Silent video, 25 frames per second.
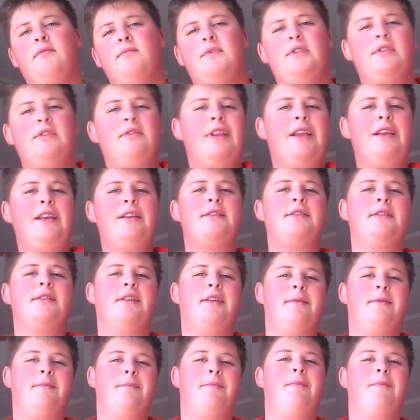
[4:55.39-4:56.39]
till next
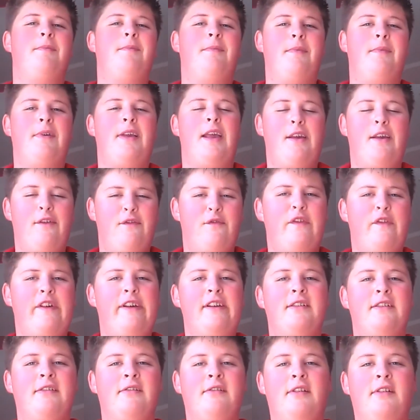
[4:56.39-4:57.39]
time, have
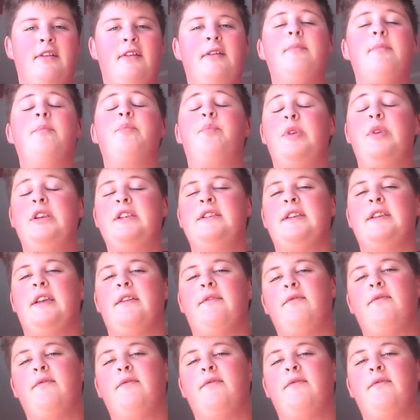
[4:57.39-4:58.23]
fun. Be safe.